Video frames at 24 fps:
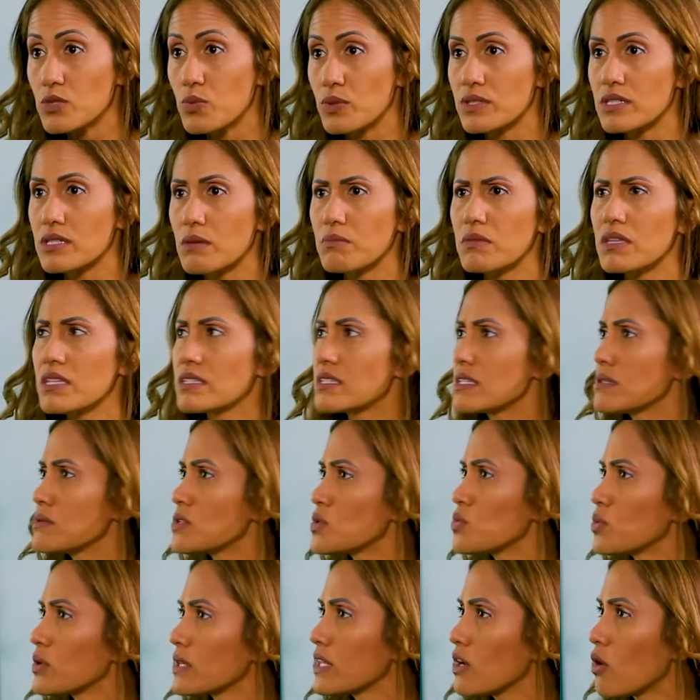when something
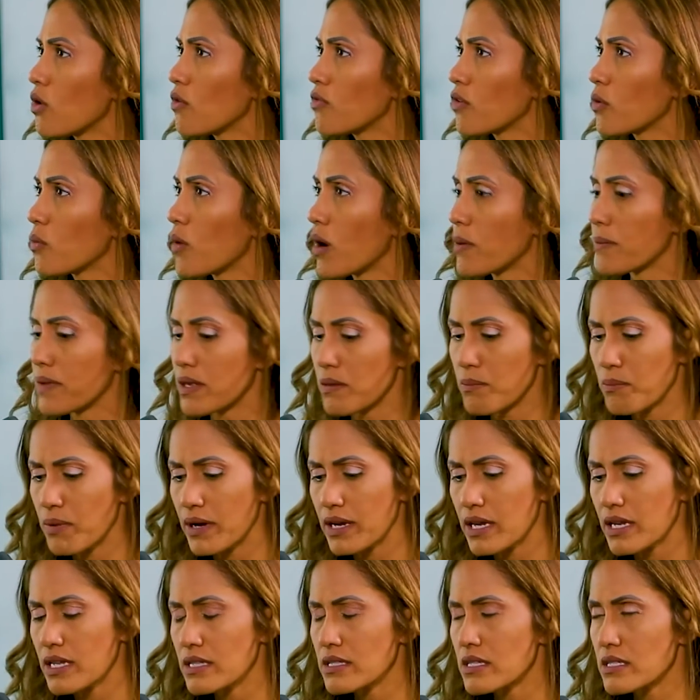seems really overwhelming,
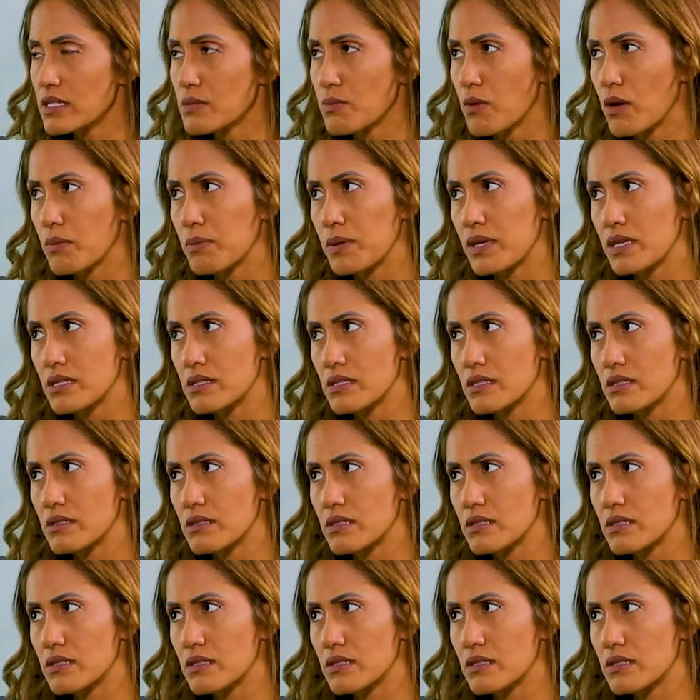break it into small pieces.